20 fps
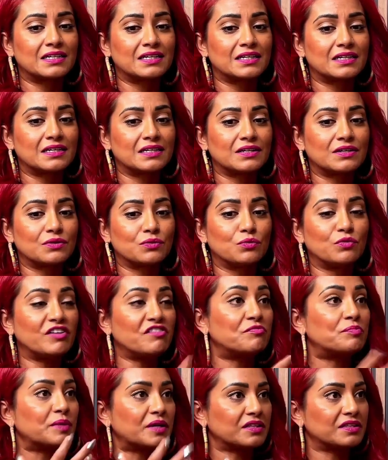we've
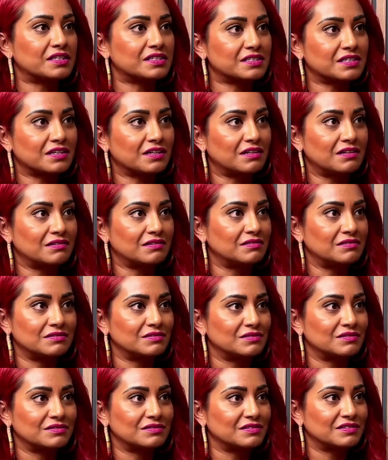built this little
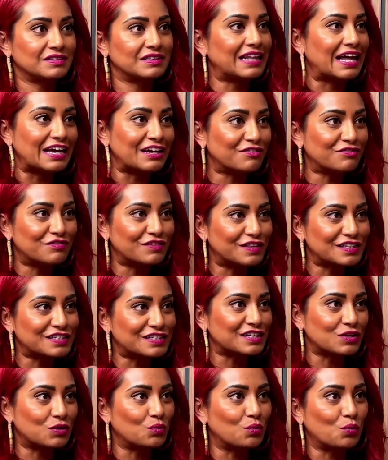life in this
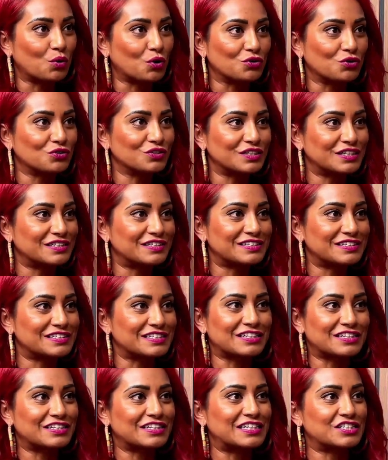little world, in this little
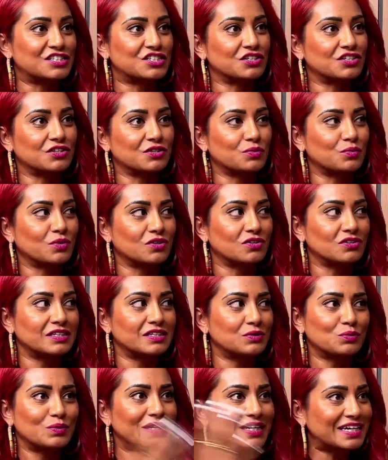insular world, and
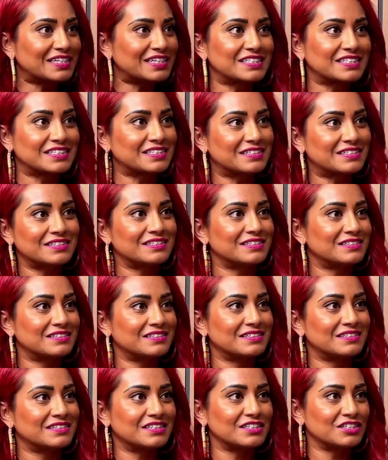we get to
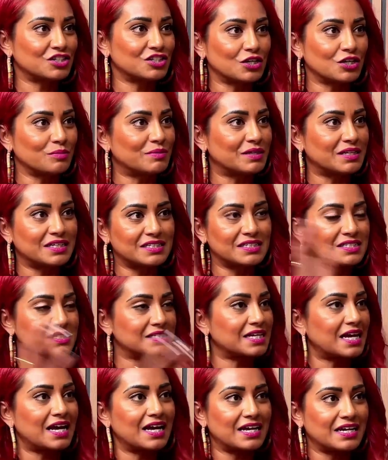determine and
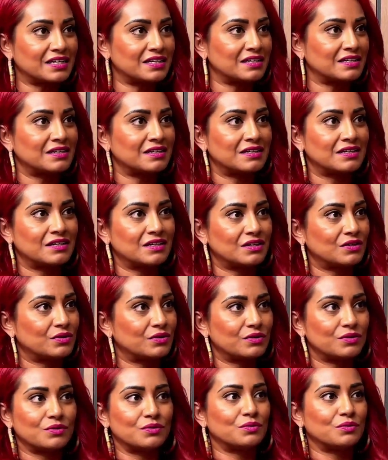decide
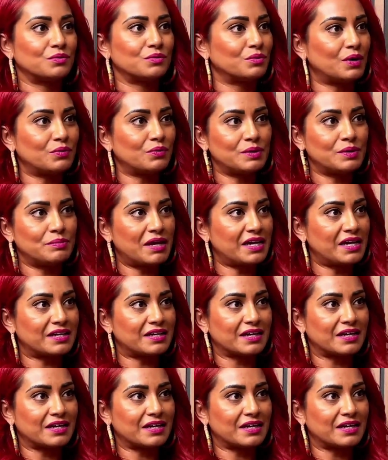what we make it.